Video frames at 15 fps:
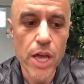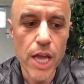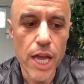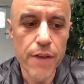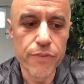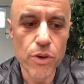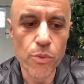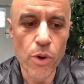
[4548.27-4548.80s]

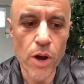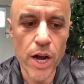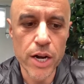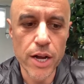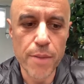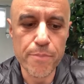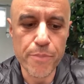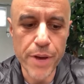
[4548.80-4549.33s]
if you want
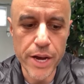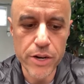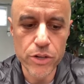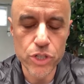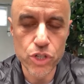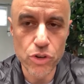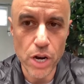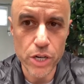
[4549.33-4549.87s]
a better
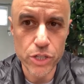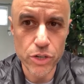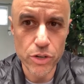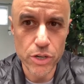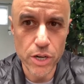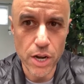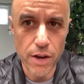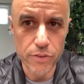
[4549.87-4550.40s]

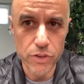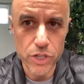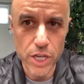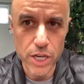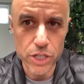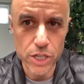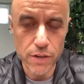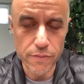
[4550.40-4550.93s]
structured
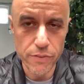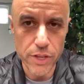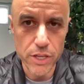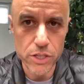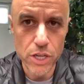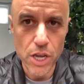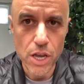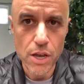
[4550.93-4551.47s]
conversation of
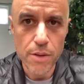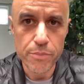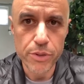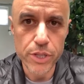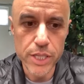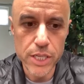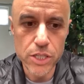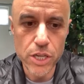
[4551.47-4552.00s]
this,
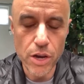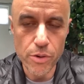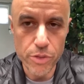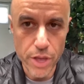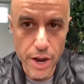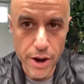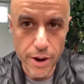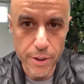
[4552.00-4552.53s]
please go
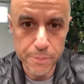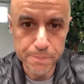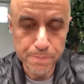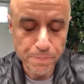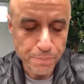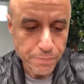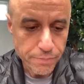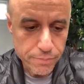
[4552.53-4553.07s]
there
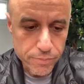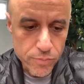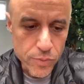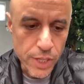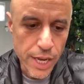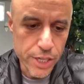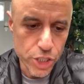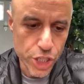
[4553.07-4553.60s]

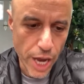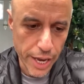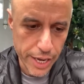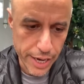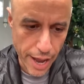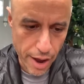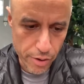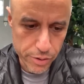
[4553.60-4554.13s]
and check
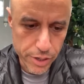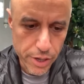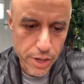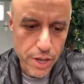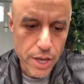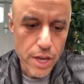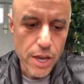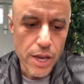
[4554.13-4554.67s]
it out.
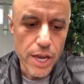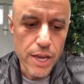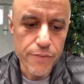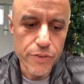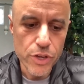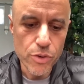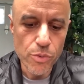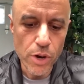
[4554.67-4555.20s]

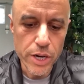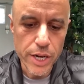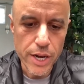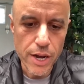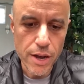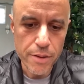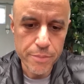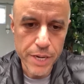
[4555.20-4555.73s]
If you want to
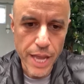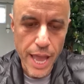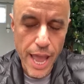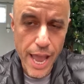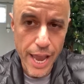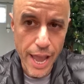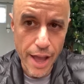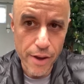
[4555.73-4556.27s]
come and
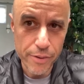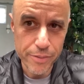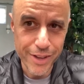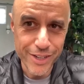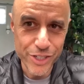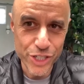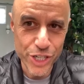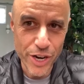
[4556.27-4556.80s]
hang out
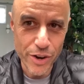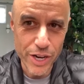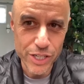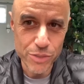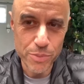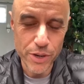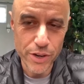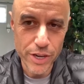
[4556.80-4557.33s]
and share
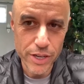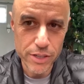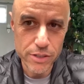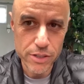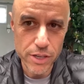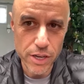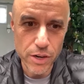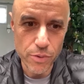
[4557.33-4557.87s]

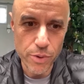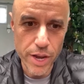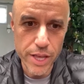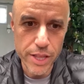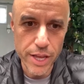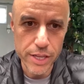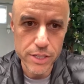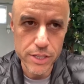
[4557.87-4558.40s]
experience in a way
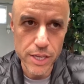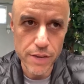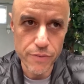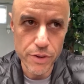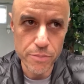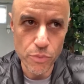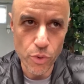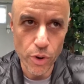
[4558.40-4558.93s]
that's
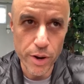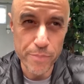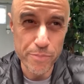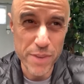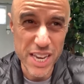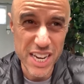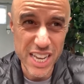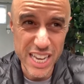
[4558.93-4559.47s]
even more
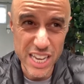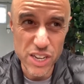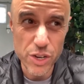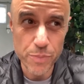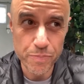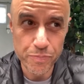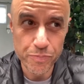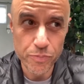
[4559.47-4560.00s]
immediate,
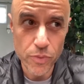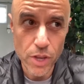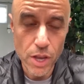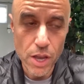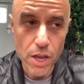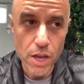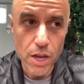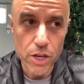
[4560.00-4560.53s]

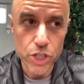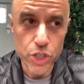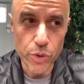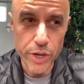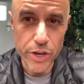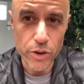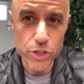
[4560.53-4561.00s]
join our